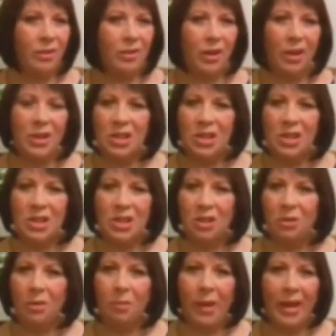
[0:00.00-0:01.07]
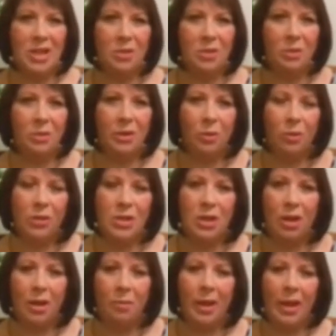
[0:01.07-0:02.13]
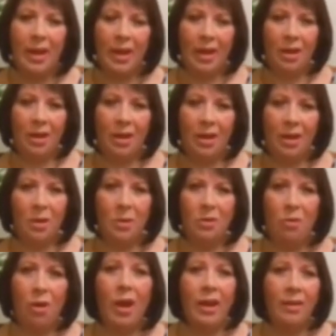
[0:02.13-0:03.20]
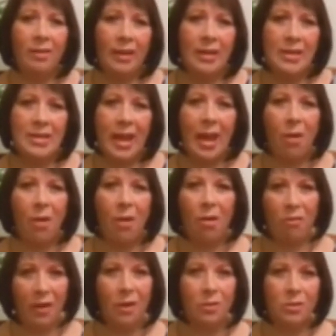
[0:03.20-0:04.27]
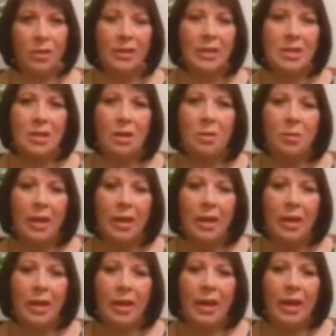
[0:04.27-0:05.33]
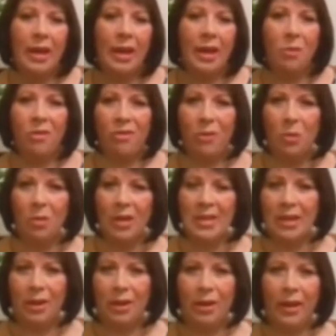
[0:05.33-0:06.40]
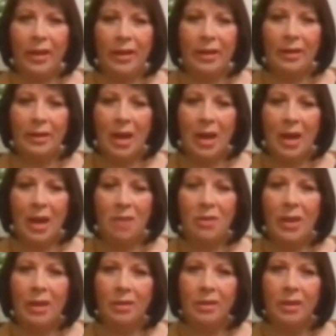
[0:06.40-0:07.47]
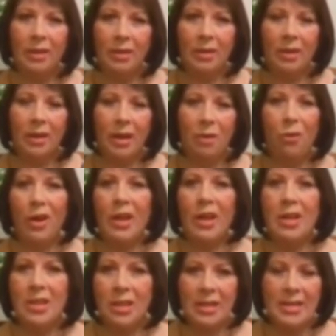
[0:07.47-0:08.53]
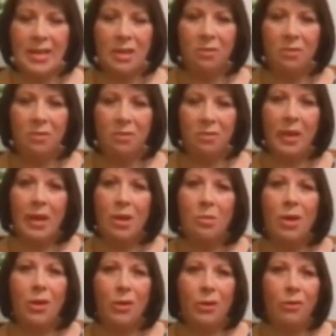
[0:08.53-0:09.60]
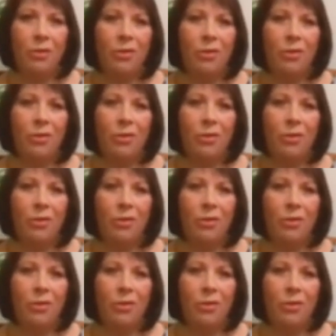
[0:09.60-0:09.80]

I'd go to and back to it all the time. And I would write things, how I felt at the time. And it was almost like having a friend instead of being on my own.